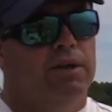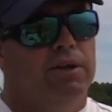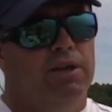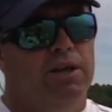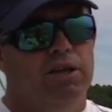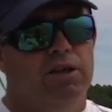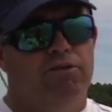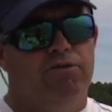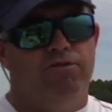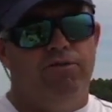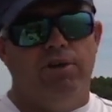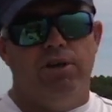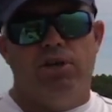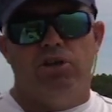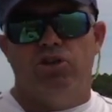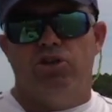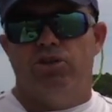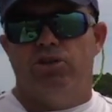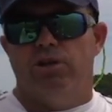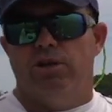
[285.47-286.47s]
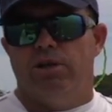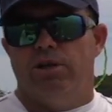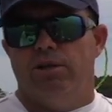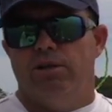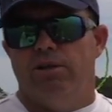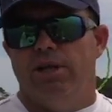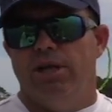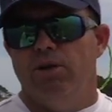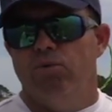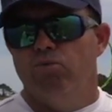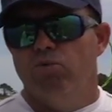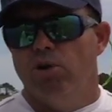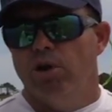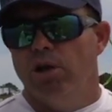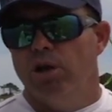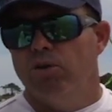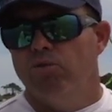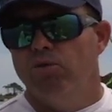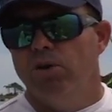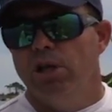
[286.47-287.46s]
these fish, they
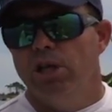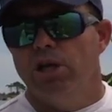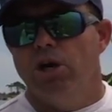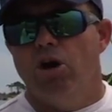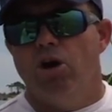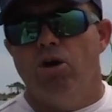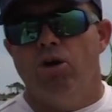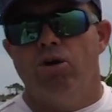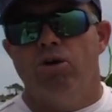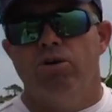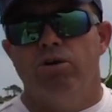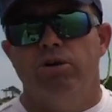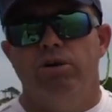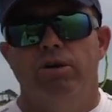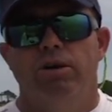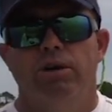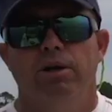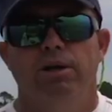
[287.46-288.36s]
run really hard.